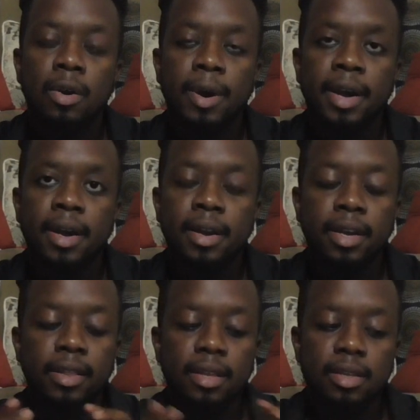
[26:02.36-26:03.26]
go ahead
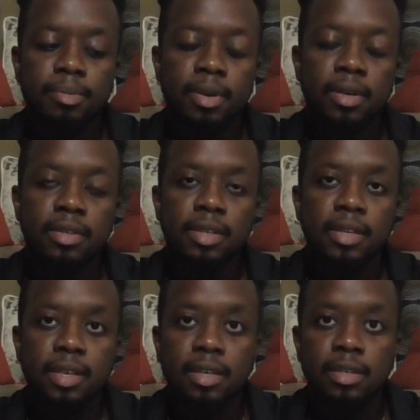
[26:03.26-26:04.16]
and get these books and
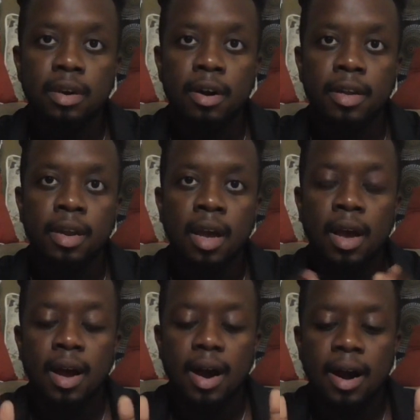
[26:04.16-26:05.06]
let's get started.
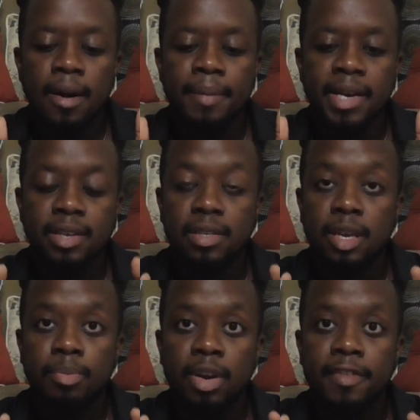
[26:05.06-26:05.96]
Um, as I
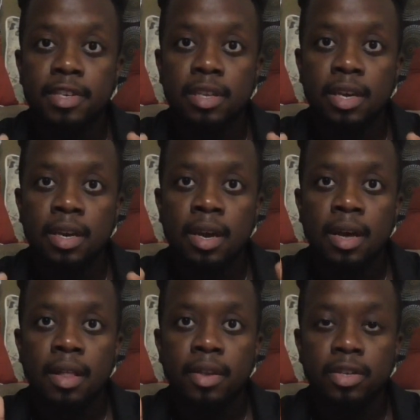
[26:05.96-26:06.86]
said previously,
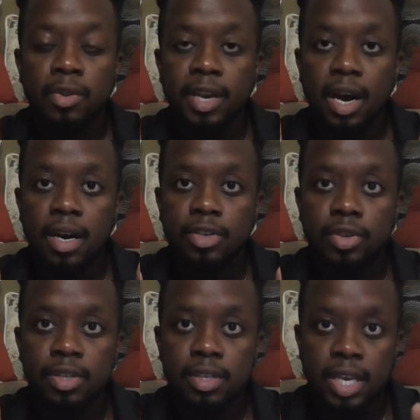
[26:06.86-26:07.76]
there's only one
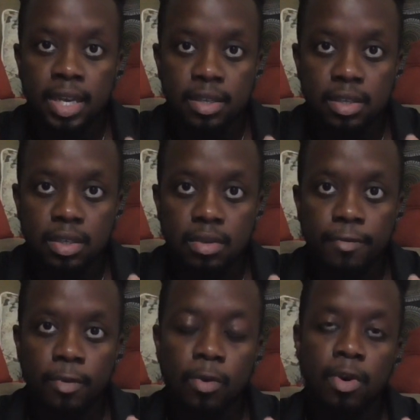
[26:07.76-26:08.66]
hundred seats
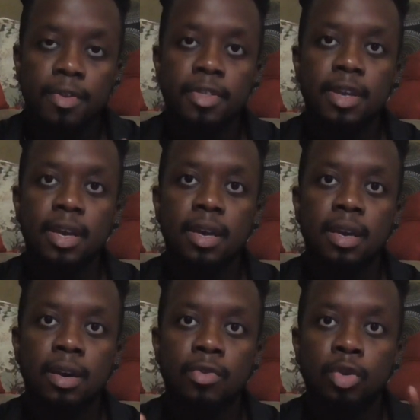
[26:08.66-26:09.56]
for
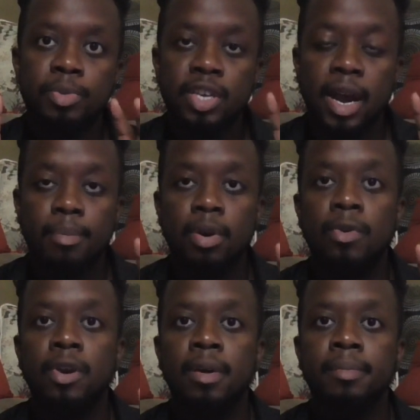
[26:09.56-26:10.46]
the group chat
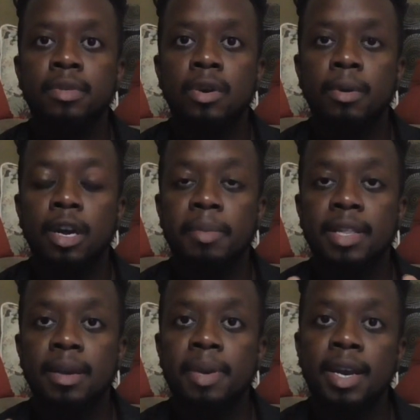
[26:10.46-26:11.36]
program, so I'm going to be
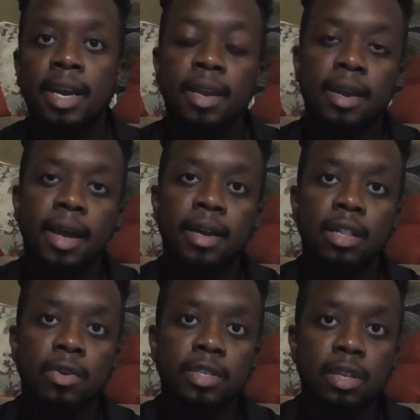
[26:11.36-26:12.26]
limiting it and
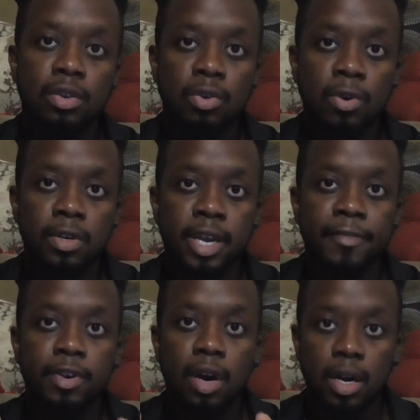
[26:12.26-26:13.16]
closing the doors
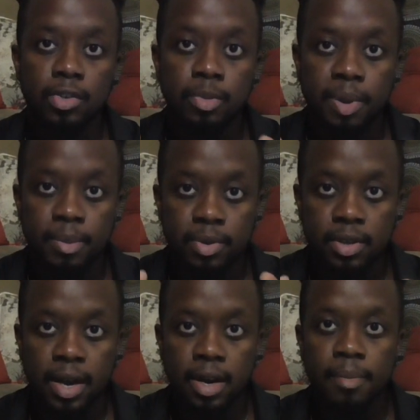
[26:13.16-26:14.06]
after one hundred people
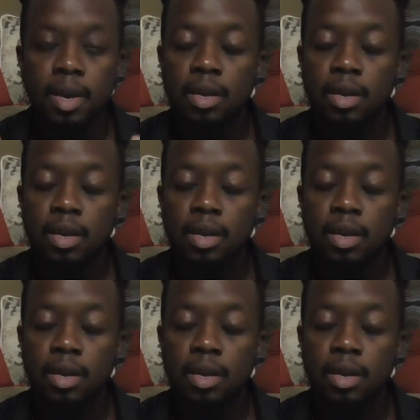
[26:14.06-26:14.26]
sign up.